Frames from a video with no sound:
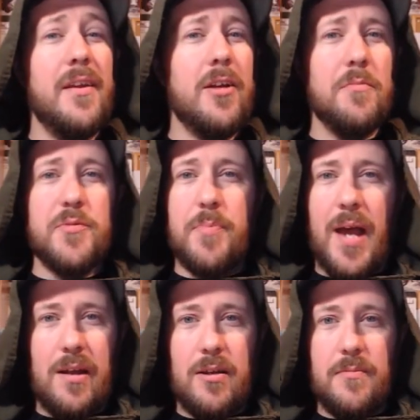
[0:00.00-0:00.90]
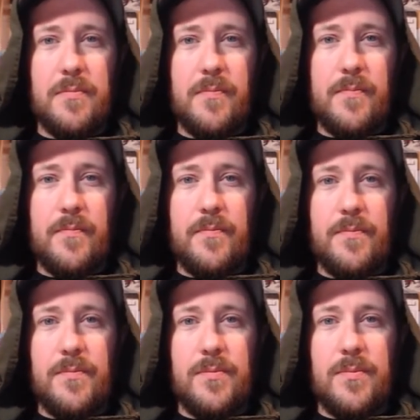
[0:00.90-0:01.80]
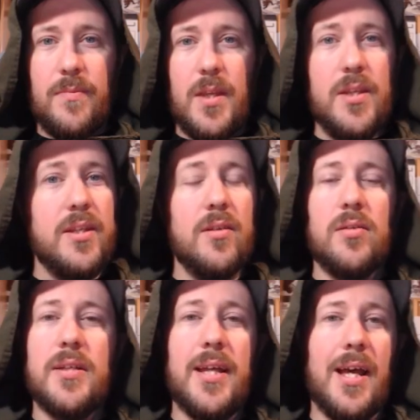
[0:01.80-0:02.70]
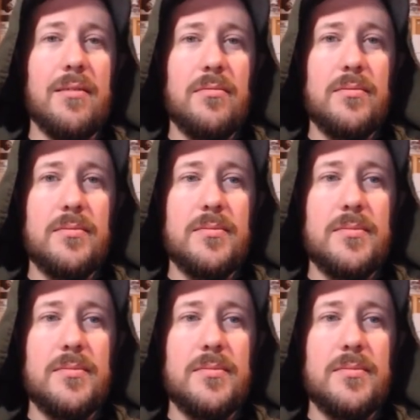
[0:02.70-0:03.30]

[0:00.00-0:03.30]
and then it comes back. And you kill it again.